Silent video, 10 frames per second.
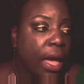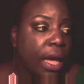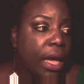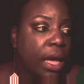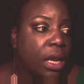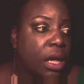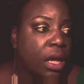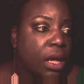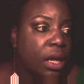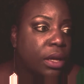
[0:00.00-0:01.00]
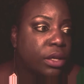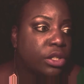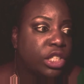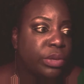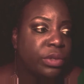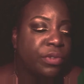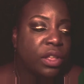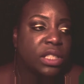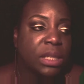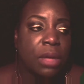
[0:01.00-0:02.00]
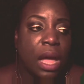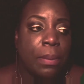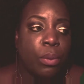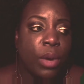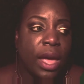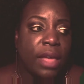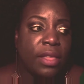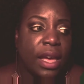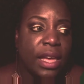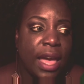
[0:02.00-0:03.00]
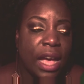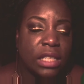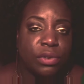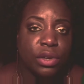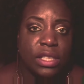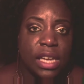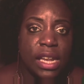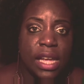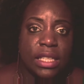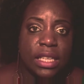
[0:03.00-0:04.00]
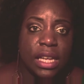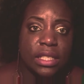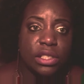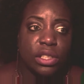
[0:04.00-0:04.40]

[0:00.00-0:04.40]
And she was feeling some type of way that he asked for a DNA test,